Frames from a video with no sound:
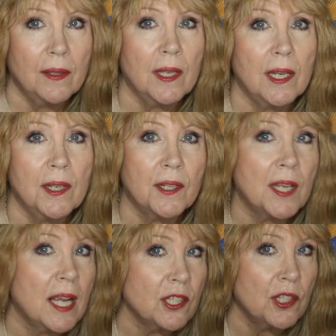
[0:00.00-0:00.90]
the
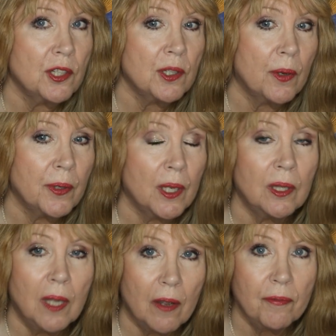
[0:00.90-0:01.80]
Natasha Denona
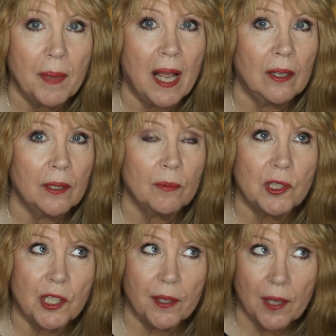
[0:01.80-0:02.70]
Love Palette,
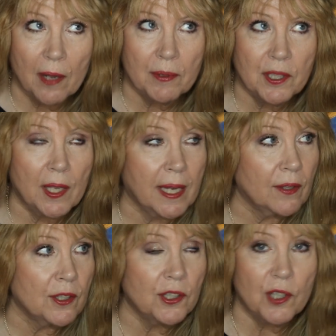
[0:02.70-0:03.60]
which I thought was
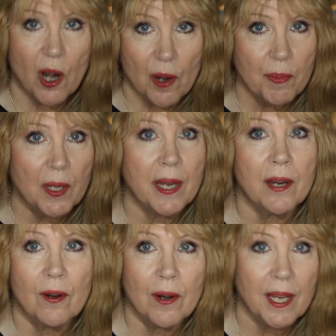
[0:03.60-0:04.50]
like the star
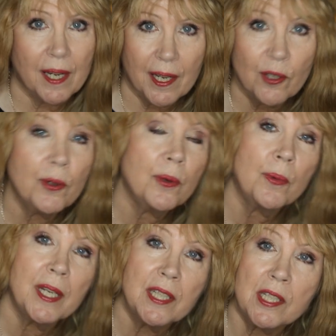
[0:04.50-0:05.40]
player, and I
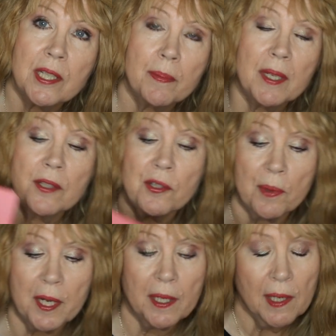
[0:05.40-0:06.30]
couldn't wait to dip
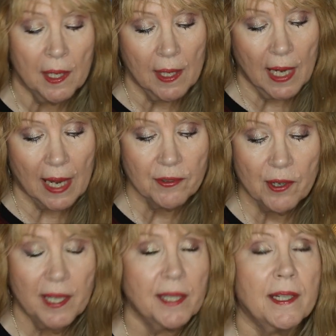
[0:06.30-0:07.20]
into it. I've
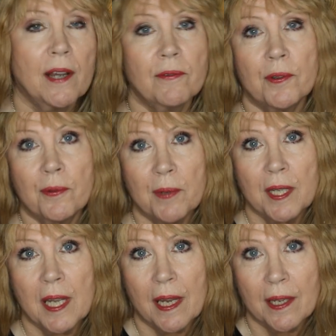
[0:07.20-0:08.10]
tried it now for
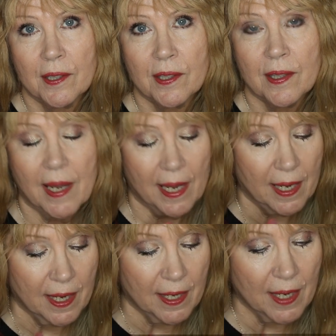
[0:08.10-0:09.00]
3 days,
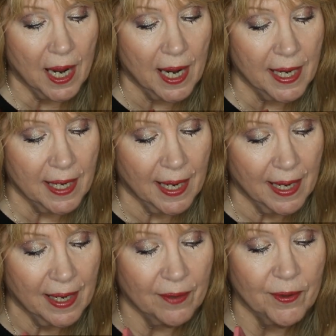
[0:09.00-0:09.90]
and I
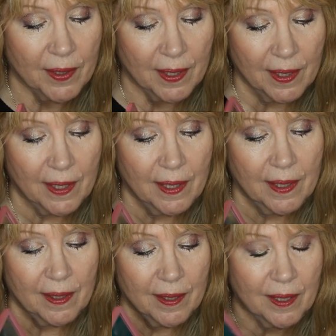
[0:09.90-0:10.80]
have
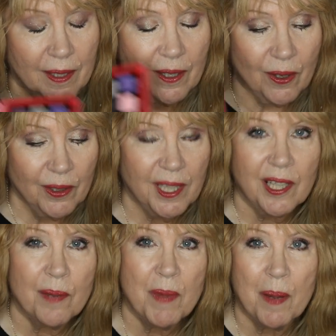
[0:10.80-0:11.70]
only
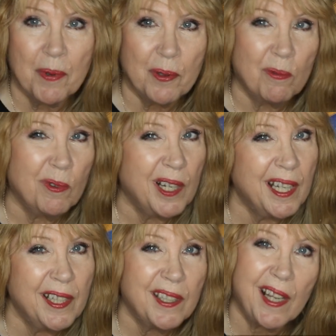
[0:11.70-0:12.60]
come up with
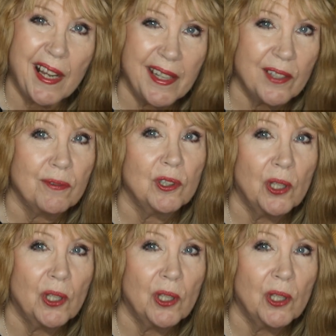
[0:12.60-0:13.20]
one kind of